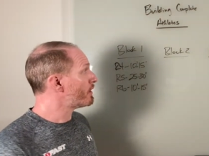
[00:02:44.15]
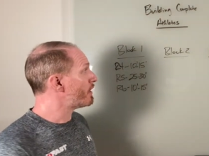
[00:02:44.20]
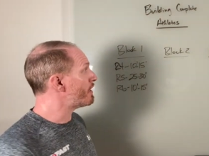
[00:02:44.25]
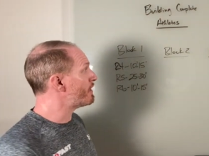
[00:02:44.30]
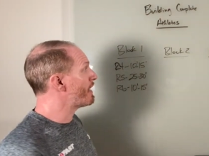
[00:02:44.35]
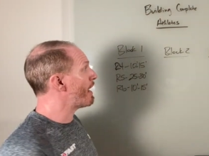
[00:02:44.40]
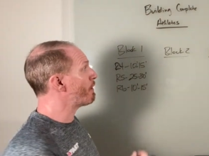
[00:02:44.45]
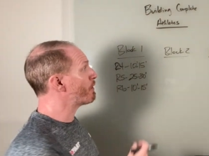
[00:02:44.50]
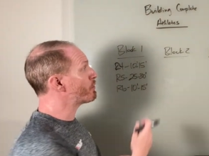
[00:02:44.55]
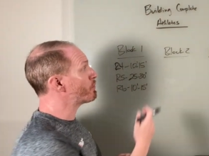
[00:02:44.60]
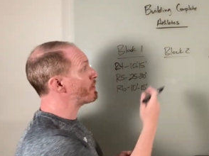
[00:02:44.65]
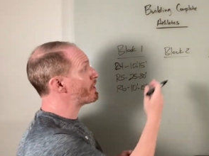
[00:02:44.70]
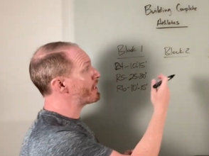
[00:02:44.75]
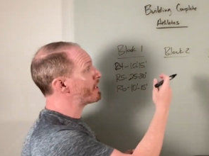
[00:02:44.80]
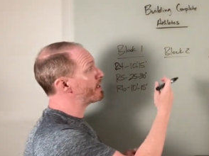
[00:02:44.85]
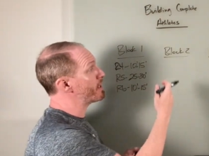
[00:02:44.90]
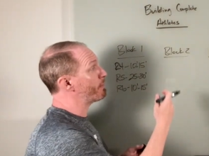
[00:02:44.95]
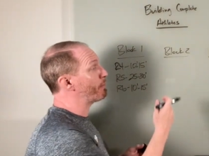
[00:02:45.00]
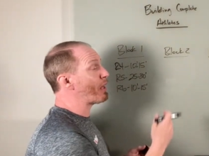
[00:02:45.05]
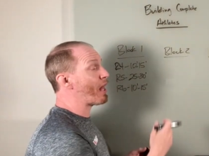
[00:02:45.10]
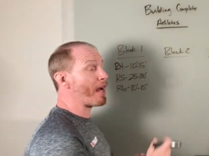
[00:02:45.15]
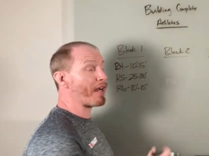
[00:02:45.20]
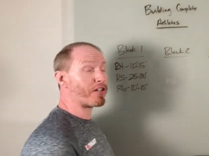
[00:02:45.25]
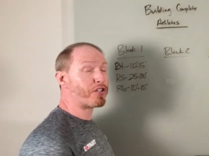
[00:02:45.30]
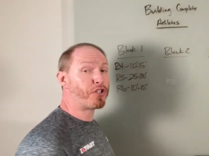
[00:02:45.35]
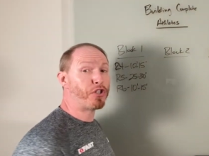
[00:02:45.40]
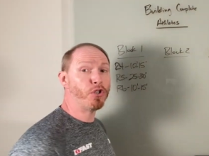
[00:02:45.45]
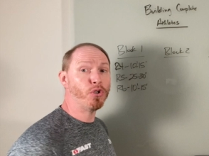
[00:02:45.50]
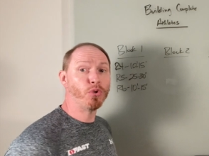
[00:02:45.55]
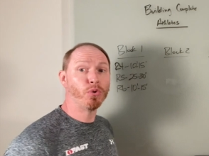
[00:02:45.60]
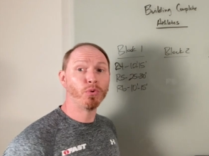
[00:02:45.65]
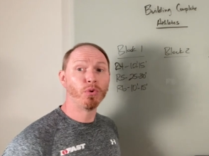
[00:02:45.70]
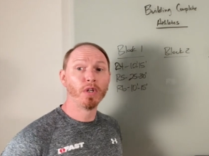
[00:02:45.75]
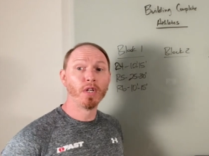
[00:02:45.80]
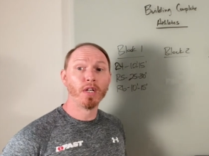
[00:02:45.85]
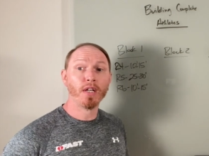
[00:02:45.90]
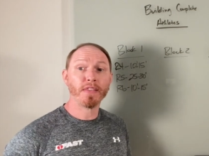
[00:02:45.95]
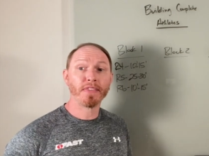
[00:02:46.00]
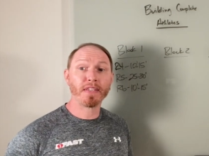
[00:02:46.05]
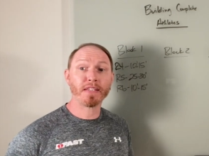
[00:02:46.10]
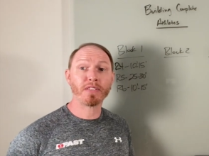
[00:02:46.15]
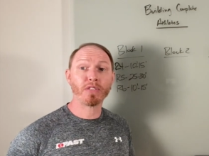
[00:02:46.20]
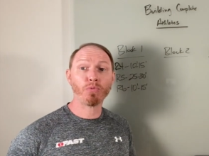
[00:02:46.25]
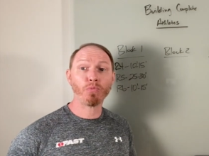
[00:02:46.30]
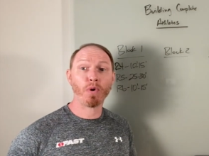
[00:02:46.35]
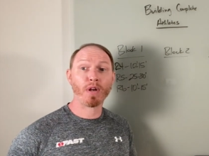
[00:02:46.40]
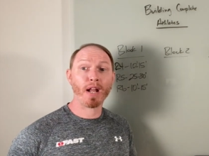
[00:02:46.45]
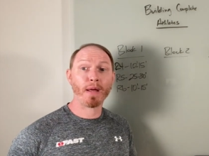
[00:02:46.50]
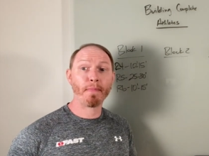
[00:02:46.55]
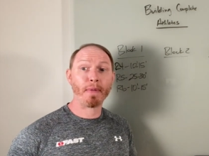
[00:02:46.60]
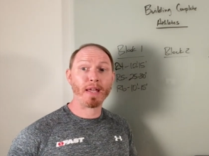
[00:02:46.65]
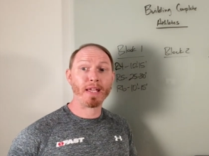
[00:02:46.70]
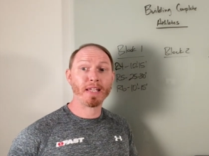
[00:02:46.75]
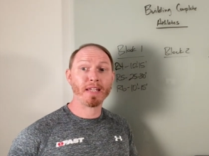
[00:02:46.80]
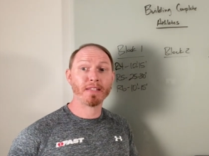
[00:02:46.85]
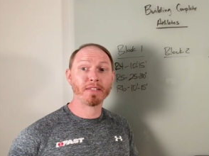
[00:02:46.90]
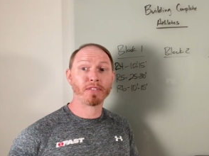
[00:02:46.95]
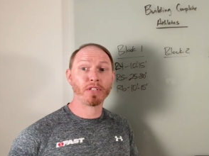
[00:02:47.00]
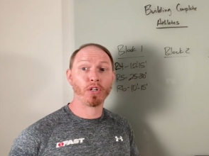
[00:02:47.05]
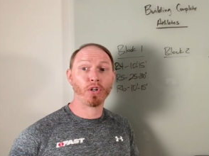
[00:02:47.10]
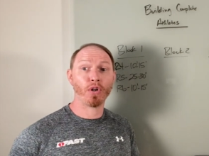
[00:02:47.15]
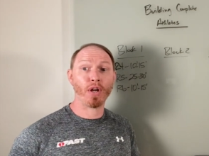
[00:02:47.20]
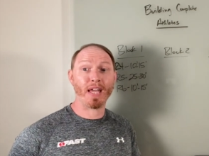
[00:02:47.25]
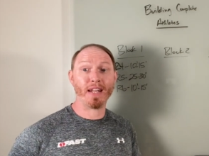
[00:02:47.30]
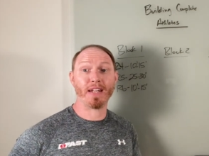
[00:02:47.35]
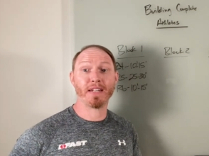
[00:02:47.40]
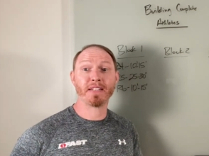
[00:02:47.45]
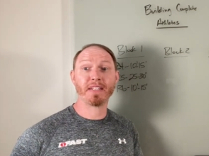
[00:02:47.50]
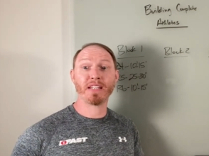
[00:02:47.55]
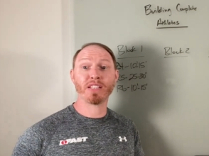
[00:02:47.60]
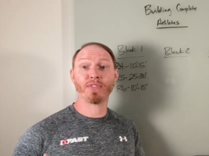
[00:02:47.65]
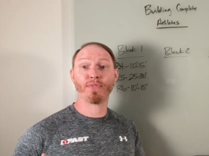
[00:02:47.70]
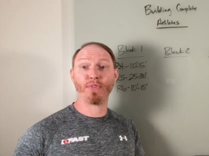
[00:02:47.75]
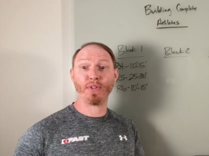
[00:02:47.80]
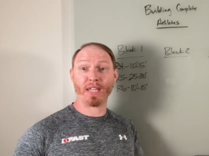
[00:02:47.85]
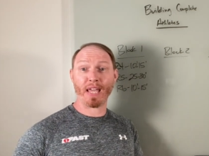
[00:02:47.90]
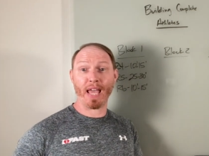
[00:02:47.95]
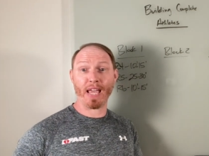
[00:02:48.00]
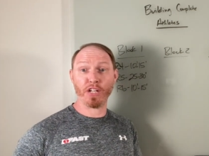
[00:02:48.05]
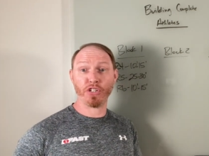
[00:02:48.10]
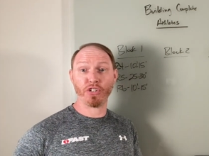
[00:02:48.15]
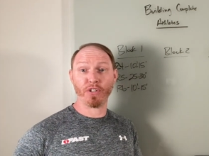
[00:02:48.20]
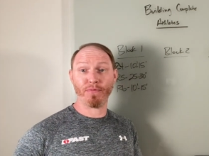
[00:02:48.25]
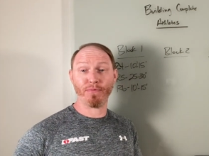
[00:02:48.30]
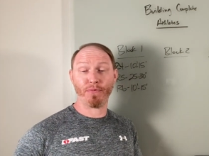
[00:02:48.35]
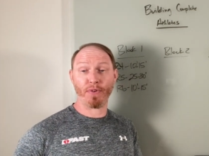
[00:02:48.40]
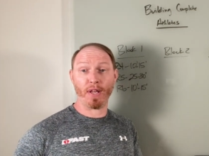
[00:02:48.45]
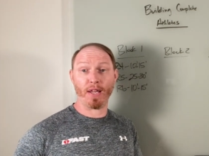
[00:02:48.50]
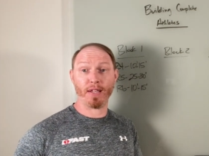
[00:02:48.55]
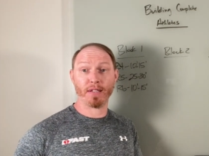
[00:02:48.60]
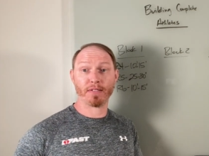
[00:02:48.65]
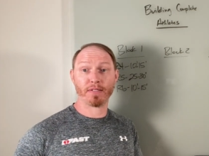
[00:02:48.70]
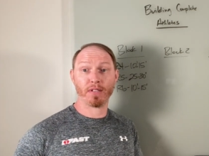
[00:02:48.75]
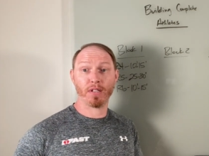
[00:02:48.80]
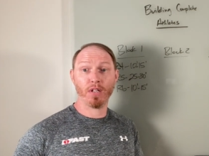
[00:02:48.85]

Now, as we get into block 2, this is what I may consider an intensification phase.